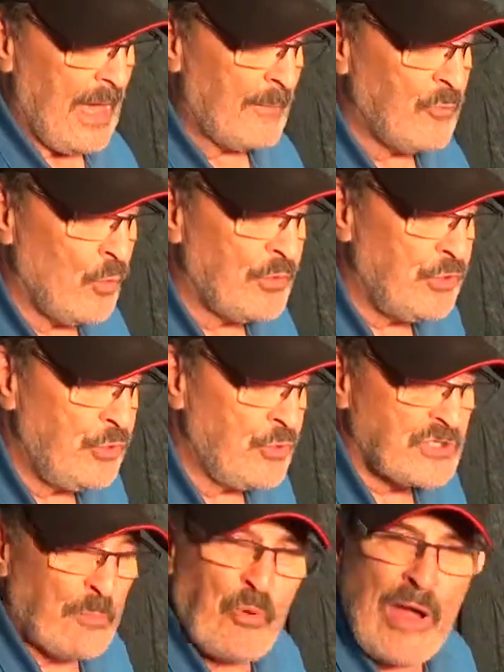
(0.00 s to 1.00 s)
I'm going to
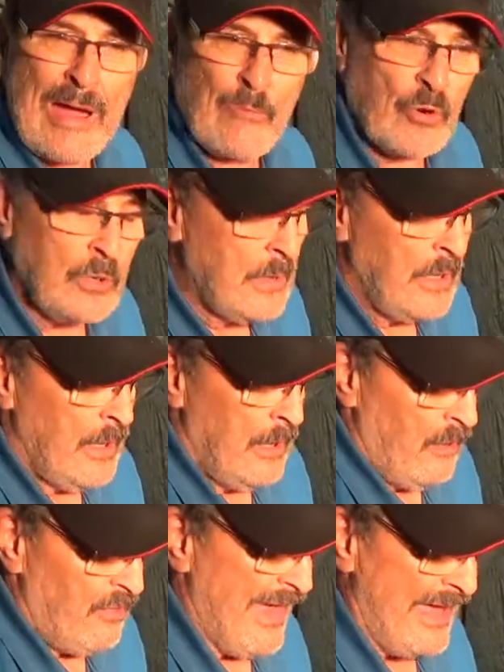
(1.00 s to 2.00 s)
use a primer
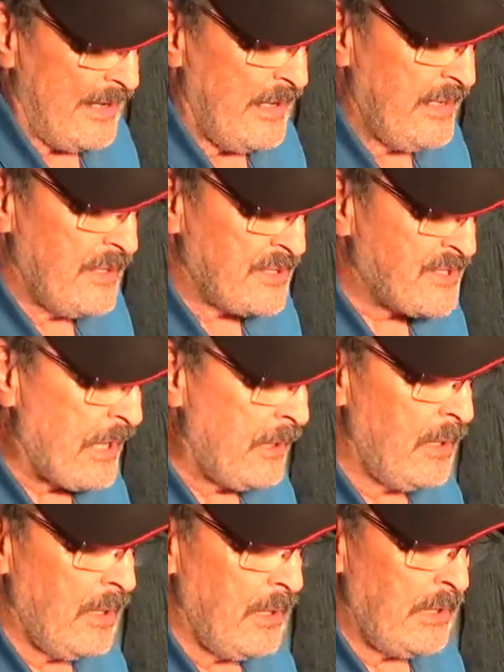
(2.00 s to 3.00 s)
that is
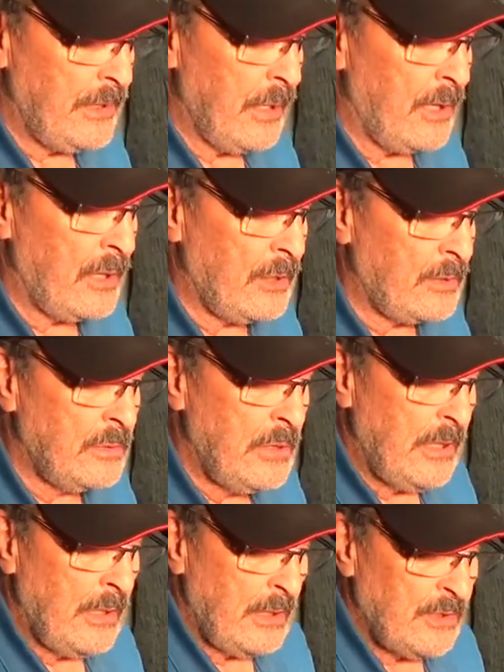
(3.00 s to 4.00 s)
a uh,
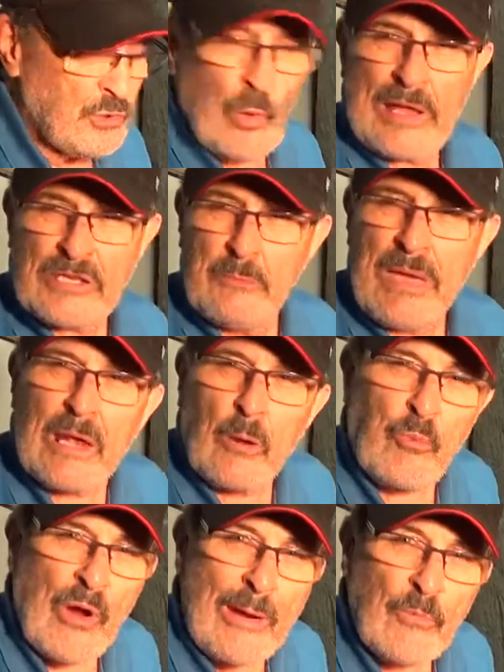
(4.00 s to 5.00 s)
direct-to-metal
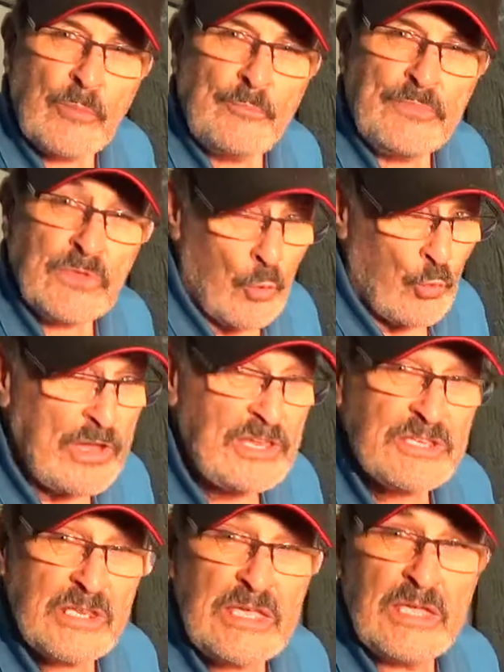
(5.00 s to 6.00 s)
primer. The
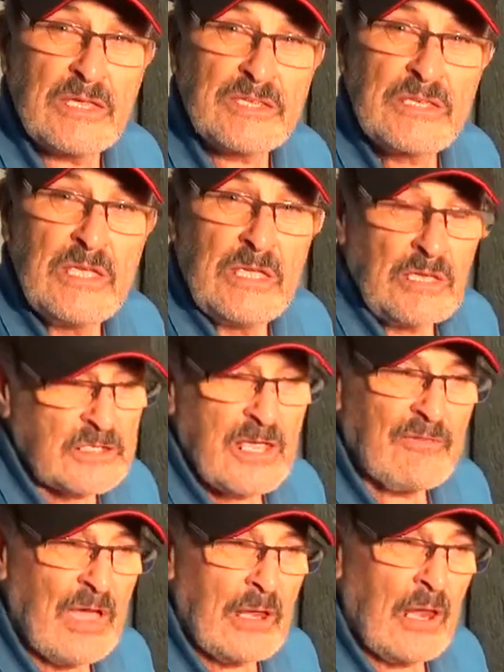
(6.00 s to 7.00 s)
reason is, is
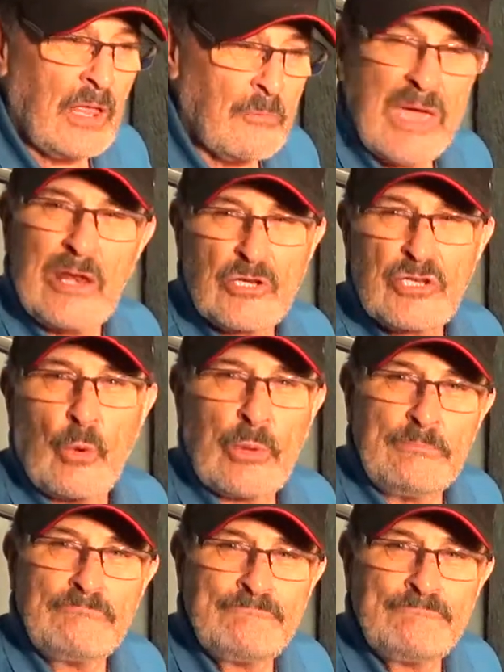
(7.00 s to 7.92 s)
I've got a lot of metal showing.